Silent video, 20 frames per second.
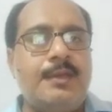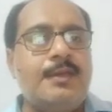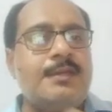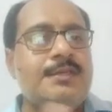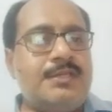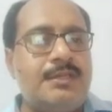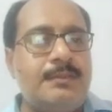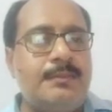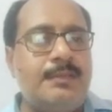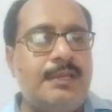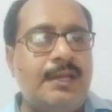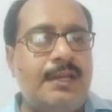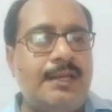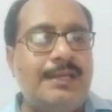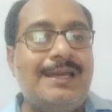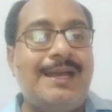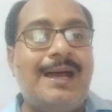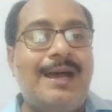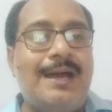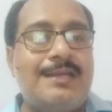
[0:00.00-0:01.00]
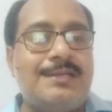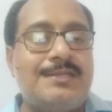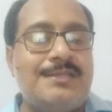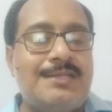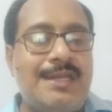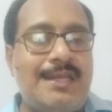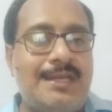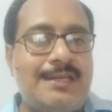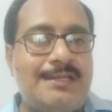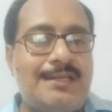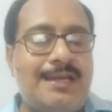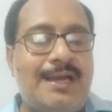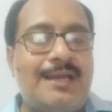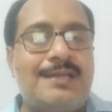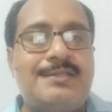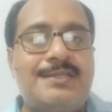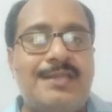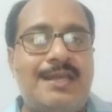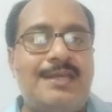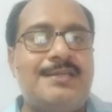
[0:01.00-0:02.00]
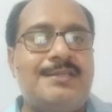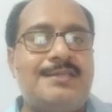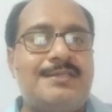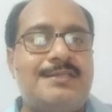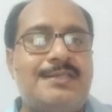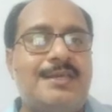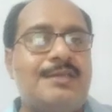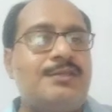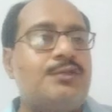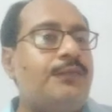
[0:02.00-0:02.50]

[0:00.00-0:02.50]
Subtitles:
Similarly, attend is there,